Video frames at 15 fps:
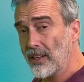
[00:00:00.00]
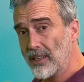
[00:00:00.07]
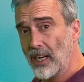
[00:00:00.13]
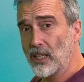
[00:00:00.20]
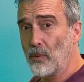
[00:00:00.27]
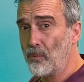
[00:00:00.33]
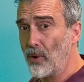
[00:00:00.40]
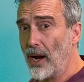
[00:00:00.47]
it does
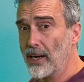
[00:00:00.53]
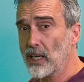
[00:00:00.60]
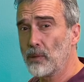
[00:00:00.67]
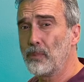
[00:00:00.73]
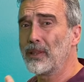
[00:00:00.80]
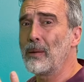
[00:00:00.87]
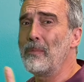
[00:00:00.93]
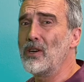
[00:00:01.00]
take some
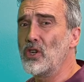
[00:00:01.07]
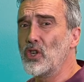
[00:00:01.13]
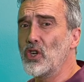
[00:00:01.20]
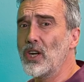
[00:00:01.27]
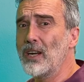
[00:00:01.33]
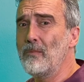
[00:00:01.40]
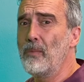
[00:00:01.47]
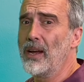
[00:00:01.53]
practice, but the
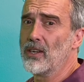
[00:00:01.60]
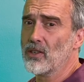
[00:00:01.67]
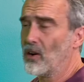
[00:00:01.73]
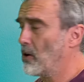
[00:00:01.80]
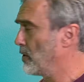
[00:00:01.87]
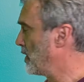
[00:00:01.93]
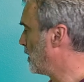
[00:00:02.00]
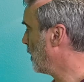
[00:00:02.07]
machine
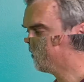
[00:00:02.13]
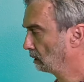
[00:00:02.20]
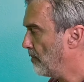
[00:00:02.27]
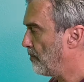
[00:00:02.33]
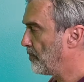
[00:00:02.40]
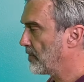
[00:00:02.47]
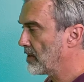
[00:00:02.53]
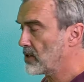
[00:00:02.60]
makes all the
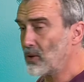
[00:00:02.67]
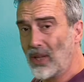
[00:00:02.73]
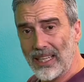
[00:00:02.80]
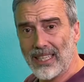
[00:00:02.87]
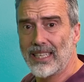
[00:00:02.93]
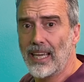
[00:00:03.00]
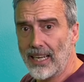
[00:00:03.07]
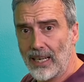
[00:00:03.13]
difference. So
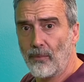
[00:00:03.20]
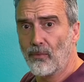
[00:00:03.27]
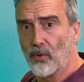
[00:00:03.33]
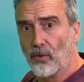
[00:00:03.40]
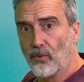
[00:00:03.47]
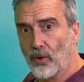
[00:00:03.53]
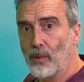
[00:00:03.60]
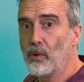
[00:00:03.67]
let's set it
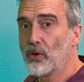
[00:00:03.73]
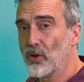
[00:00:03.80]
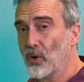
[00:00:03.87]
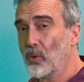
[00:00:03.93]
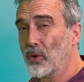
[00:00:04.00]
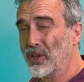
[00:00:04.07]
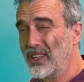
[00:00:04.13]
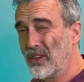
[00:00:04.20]
up for free
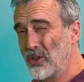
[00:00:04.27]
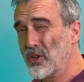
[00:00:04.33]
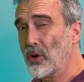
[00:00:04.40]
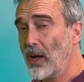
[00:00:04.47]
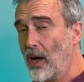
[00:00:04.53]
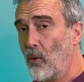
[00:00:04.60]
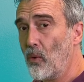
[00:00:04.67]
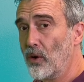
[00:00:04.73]
motion quilting. I'll
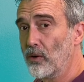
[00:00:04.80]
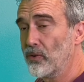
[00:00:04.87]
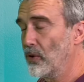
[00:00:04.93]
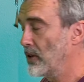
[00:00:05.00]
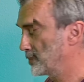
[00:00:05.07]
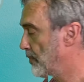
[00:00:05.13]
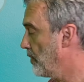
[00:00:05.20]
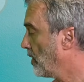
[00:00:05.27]
show you how
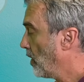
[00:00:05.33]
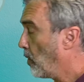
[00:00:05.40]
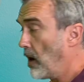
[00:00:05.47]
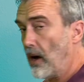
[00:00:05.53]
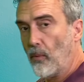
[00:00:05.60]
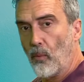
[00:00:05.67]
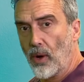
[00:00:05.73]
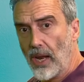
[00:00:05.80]
wonderful this is
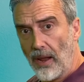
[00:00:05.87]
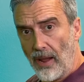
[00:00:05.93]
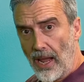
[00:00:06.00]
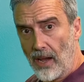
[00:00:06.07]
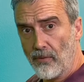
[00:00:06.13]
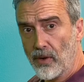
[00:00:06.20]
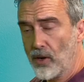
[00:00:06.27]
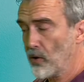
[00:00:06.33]
what
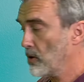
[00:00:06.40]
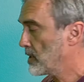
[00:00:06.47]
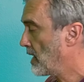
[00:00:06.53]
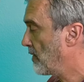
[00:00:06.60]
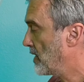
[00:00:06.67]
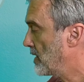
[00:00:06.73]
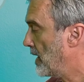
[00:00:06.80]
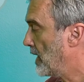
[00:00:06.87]
I have here is I've